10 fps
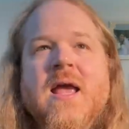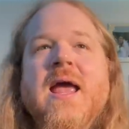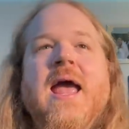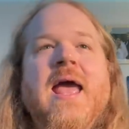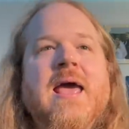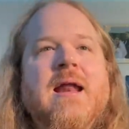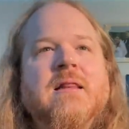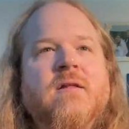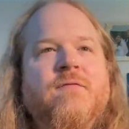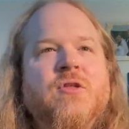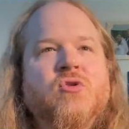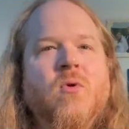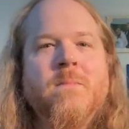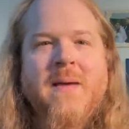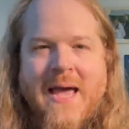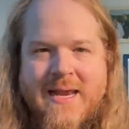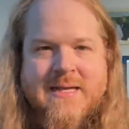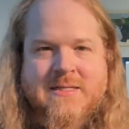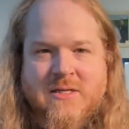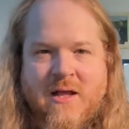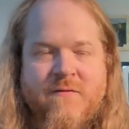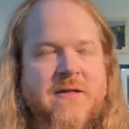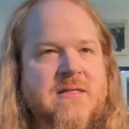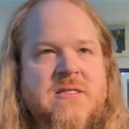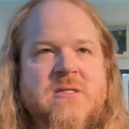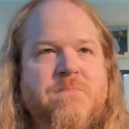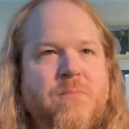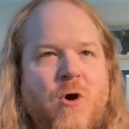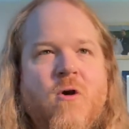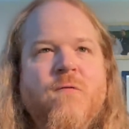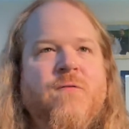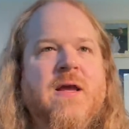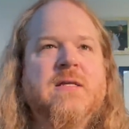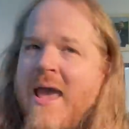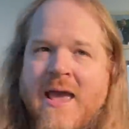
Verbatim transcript: And I love the dramatics of it. This is perfect.